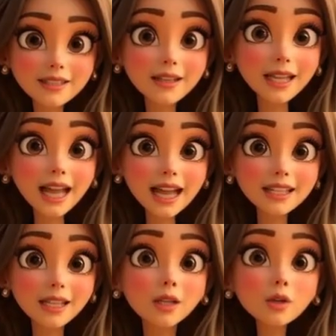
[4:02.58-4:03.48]
the cat
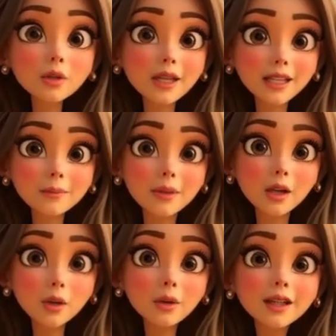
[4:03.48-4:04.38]
is drinking the
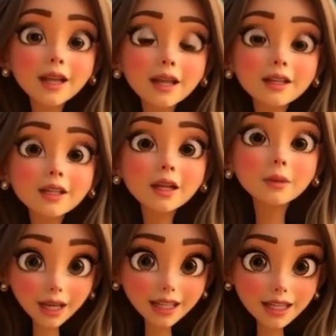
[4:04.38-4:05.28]
milk, the
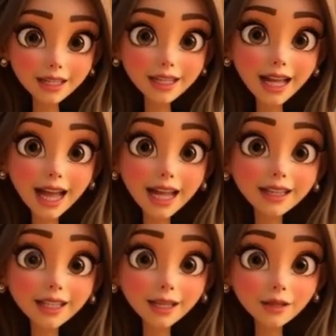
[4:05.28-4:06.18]
subject is the
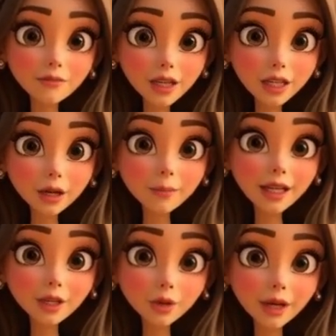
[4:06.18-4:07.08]
cat and the verb
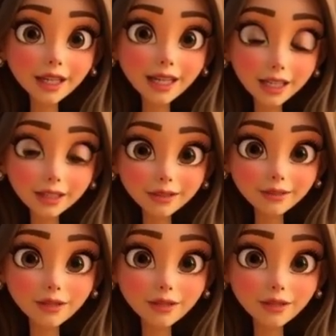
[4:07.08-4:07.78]
is drinking.